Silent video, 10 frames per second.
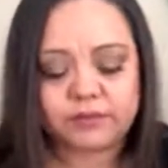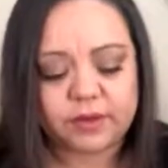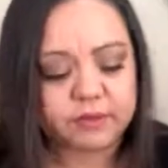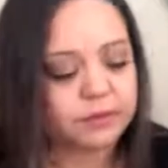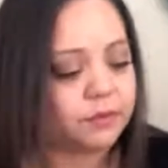I
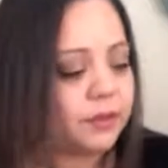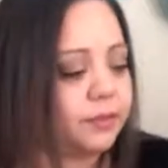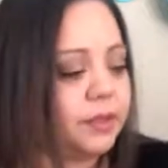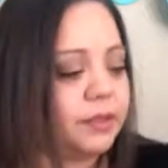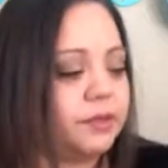don't know what
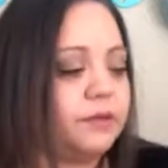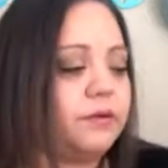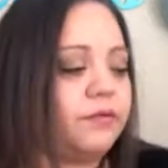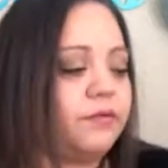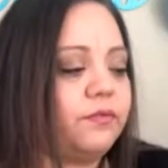I'm gonna do
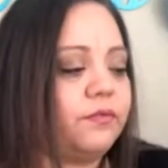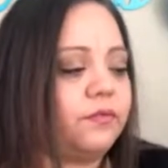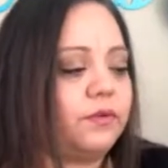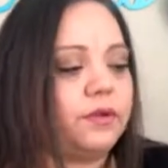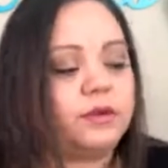if
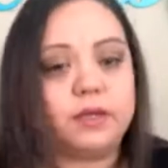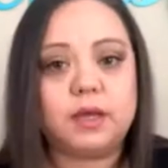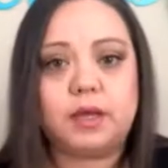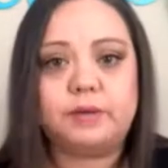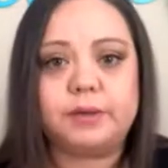
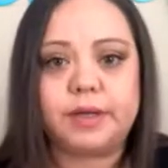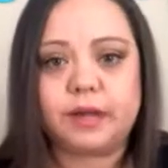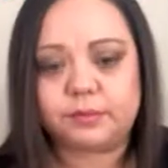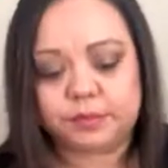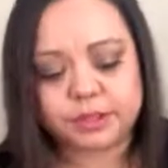I run
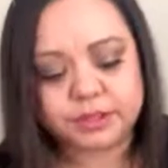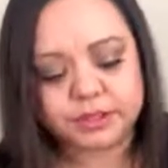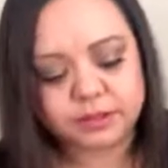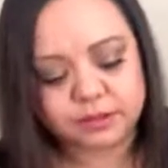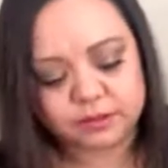out of
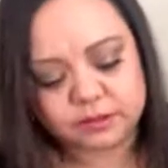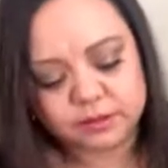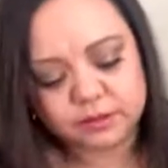brushes. And